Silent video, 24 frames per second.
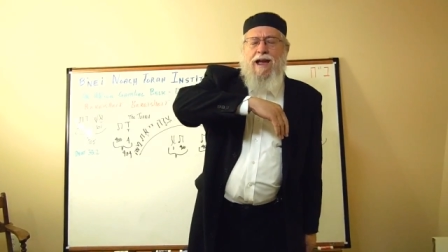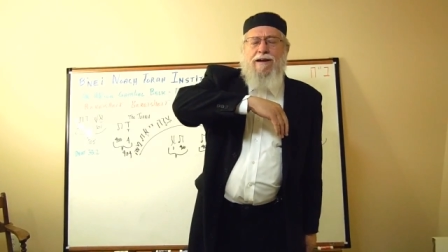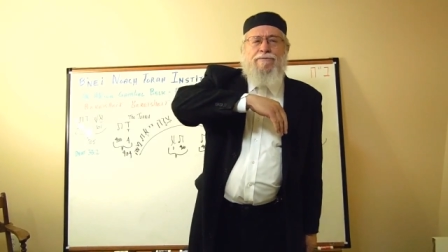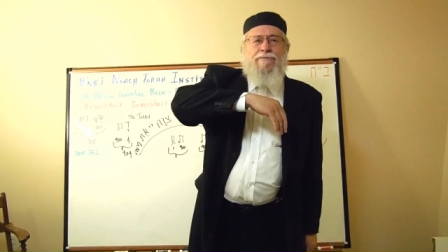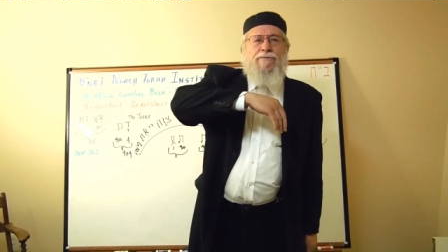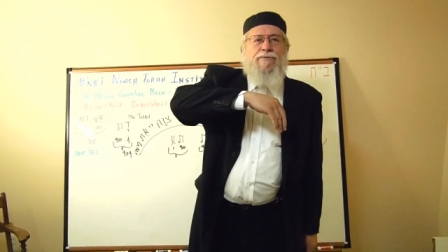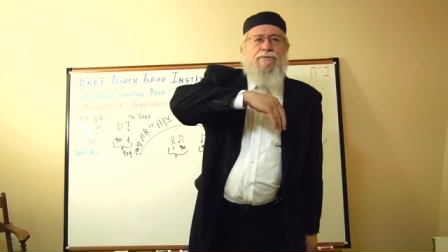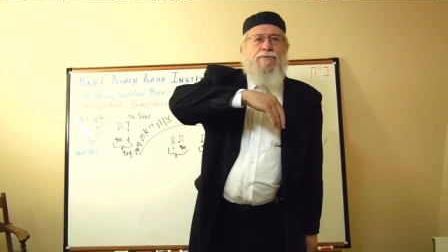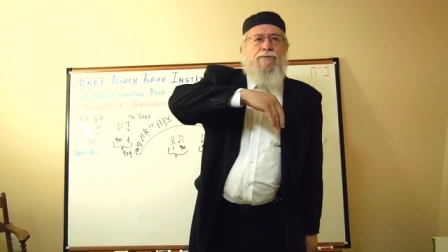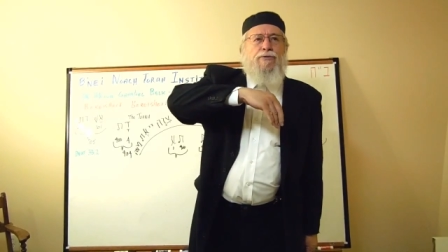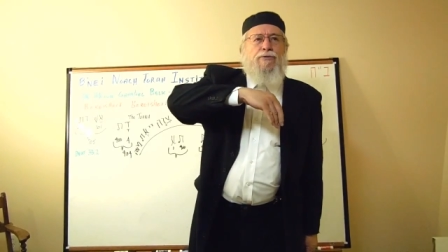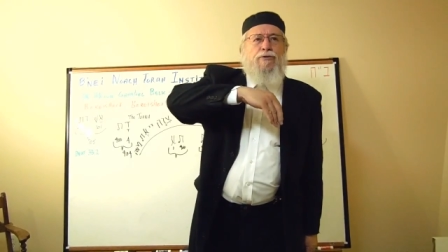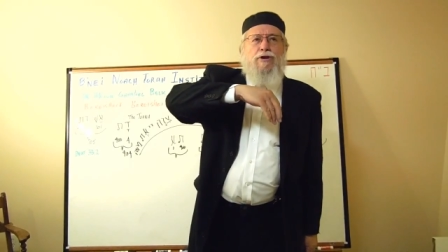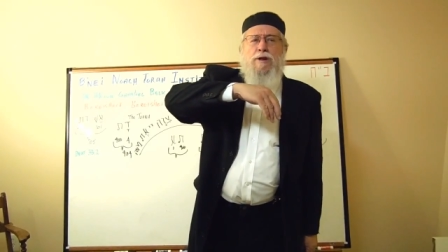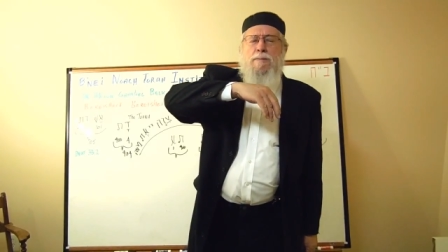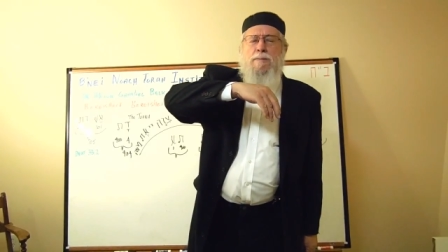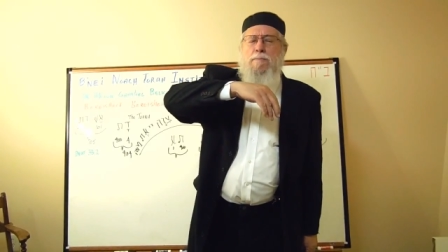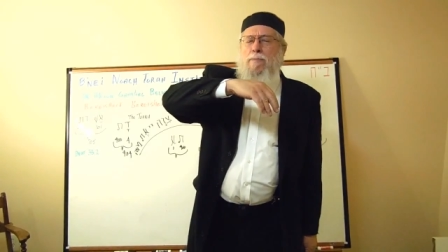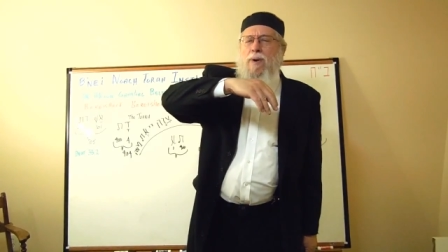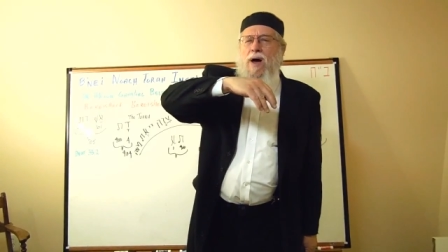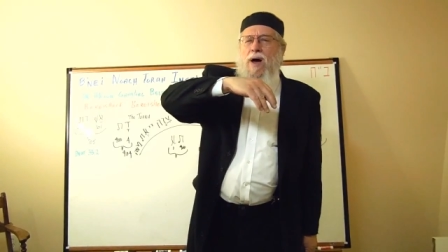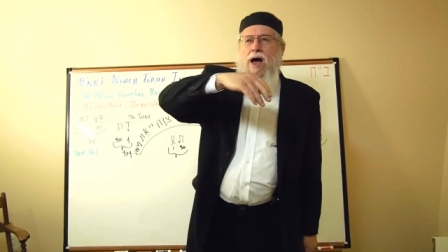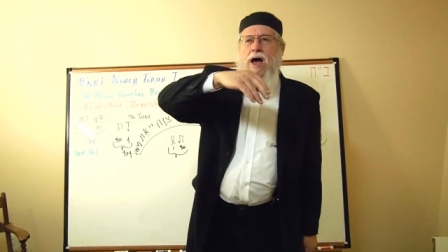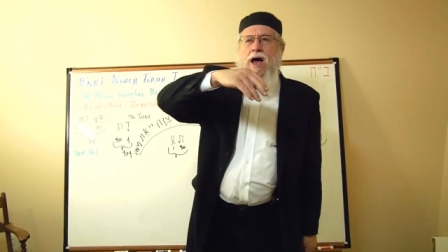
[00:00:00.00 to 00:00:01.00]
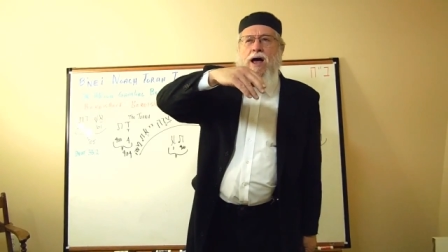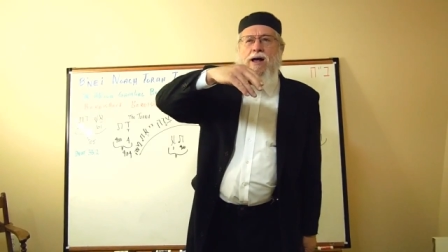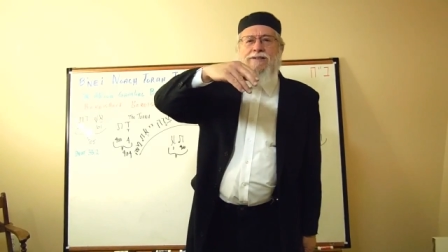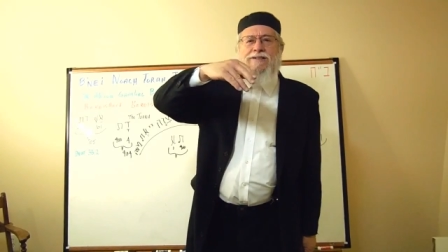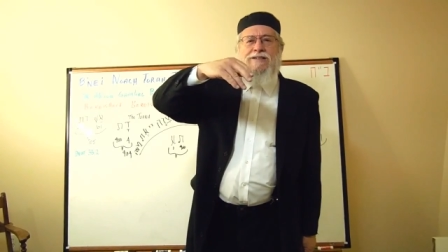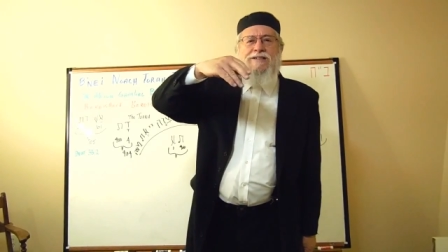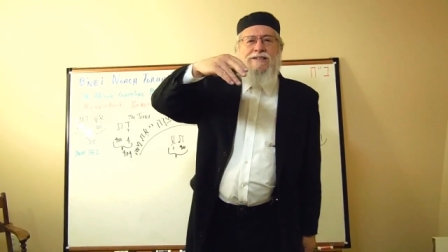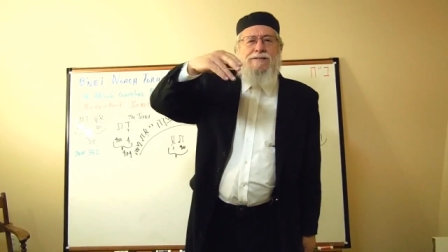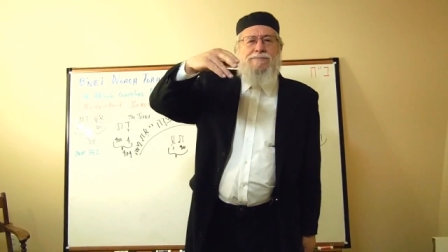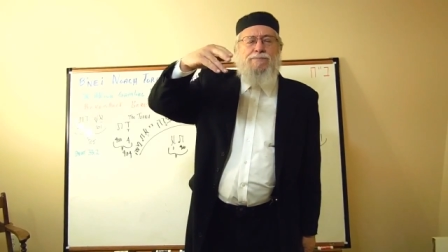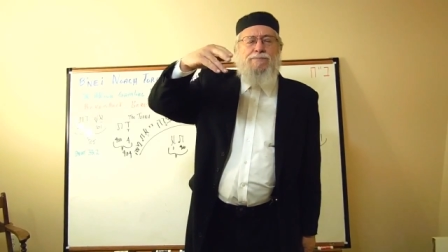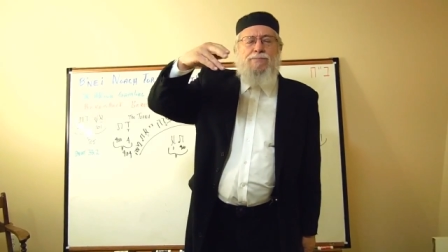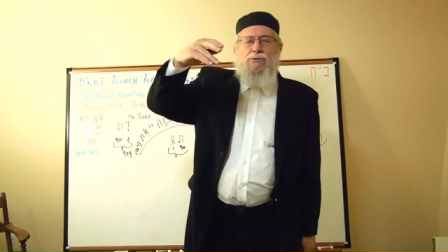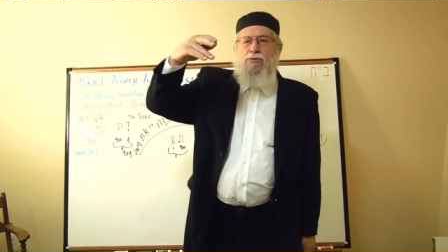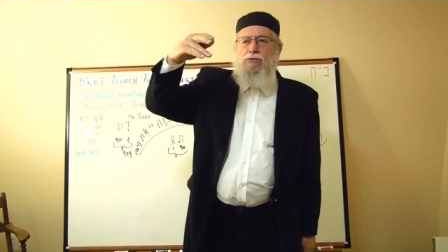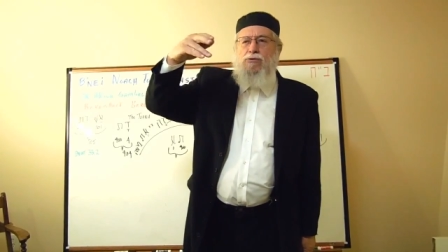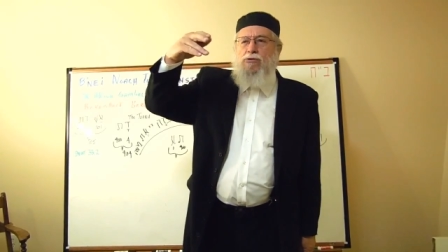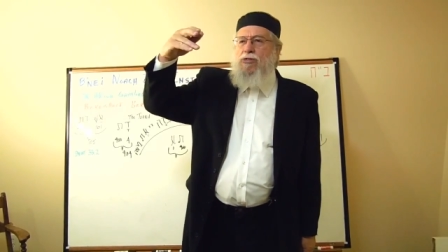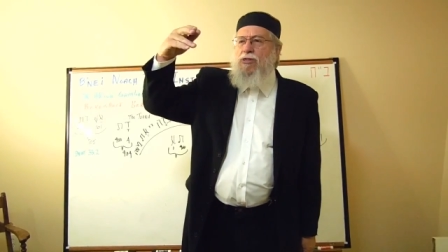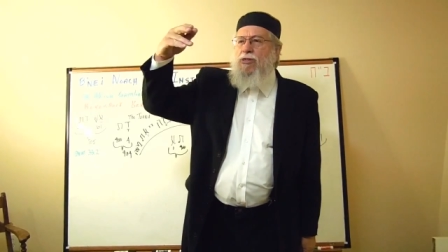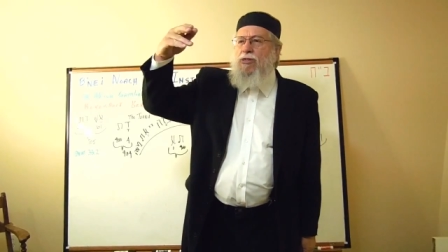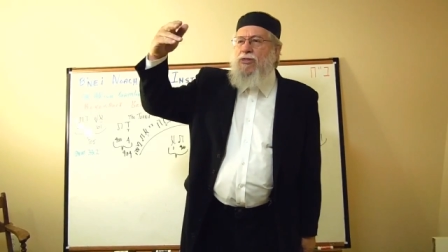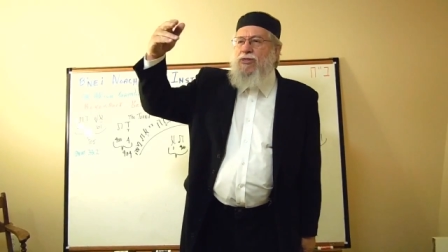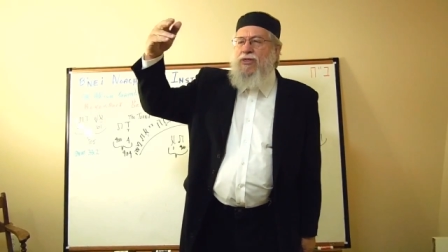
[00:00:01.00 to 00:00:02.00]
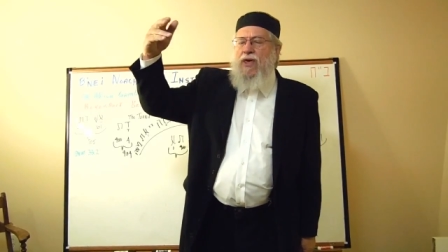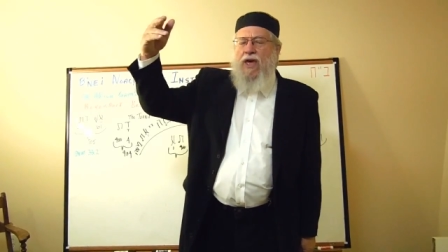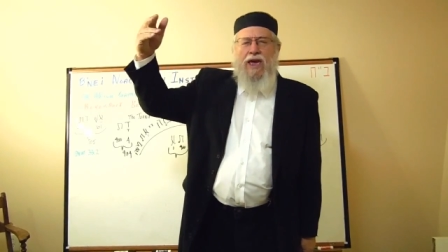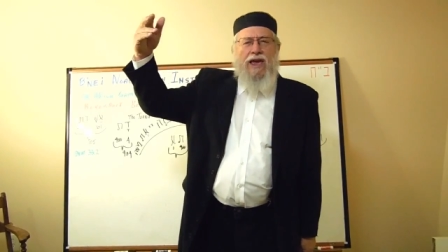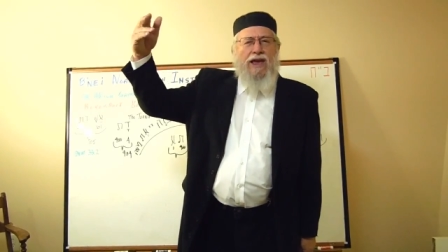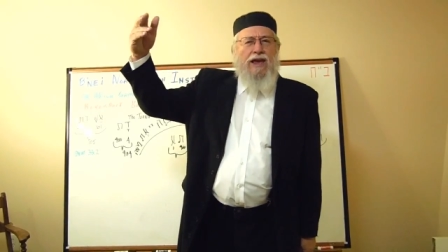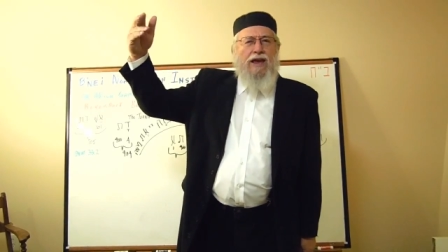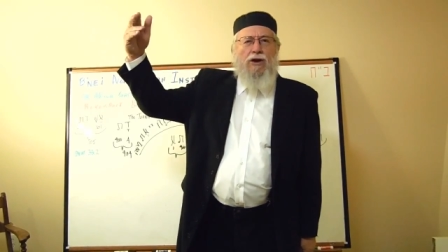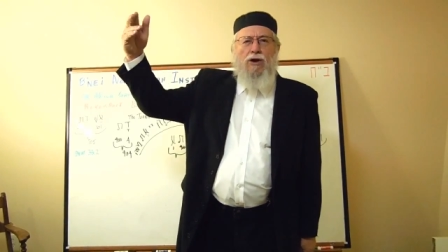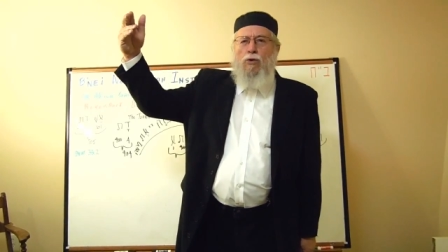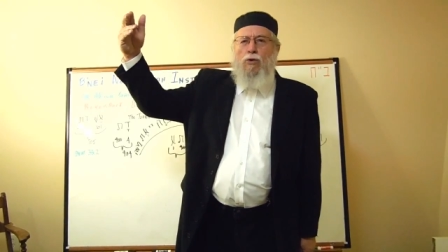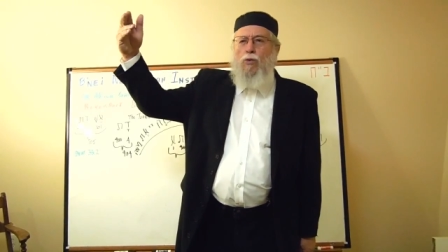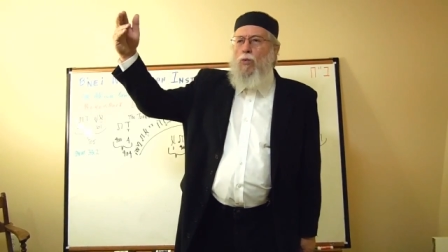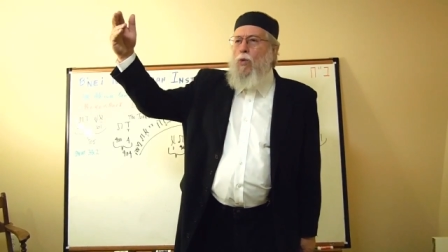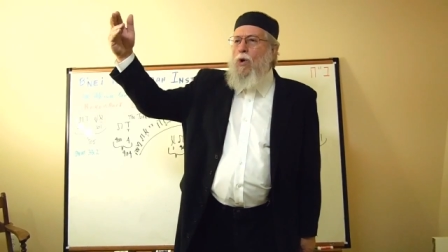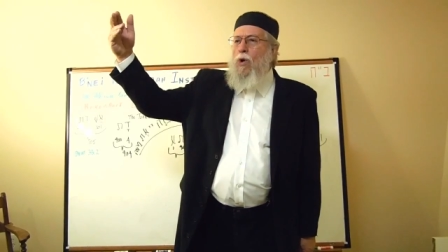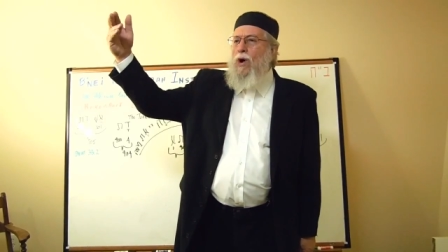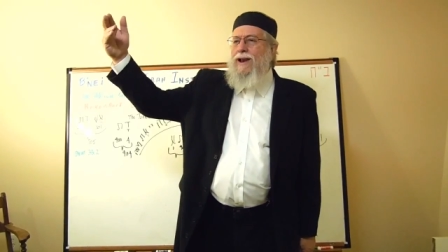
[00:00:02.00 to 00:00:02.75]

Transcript: every possible thing,